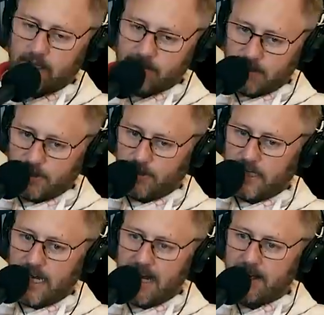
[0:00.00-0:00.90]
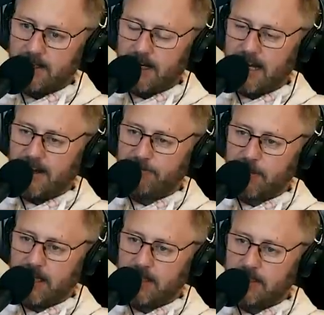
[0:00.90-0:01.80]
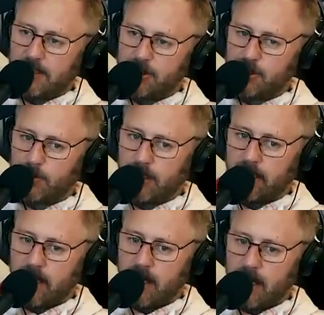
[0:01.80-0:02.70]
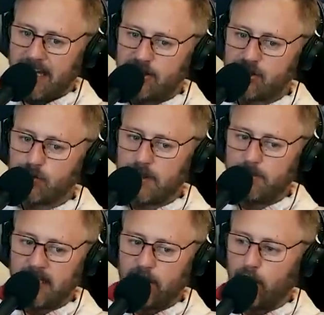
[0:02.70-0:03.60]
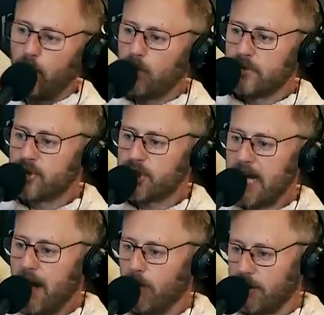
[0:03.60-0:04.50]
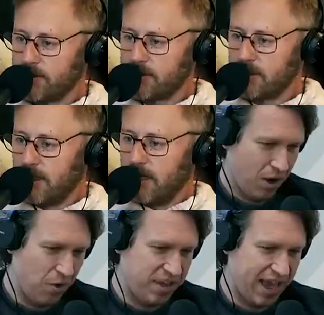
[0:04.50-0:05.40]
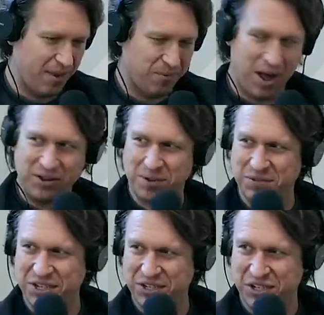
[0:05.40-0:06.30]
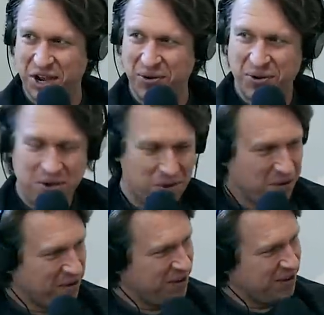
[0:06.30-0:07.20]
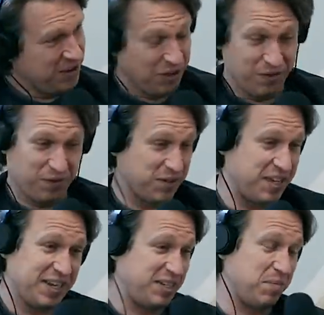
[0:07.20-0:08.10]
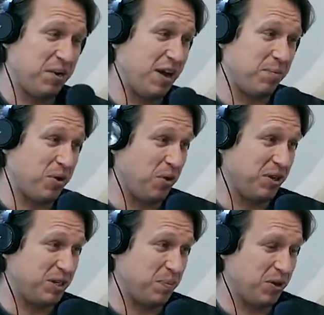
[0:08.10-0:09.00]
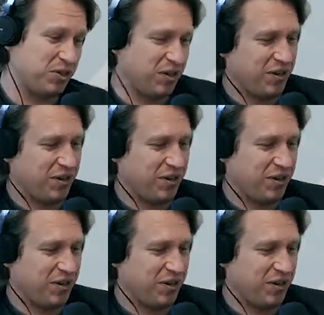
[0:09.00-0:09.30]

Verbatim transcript: absolutely. I have been doing extremely cold showers. Okay, only. Welcome to the show. Only. You're the first guest to bring up cold exposure.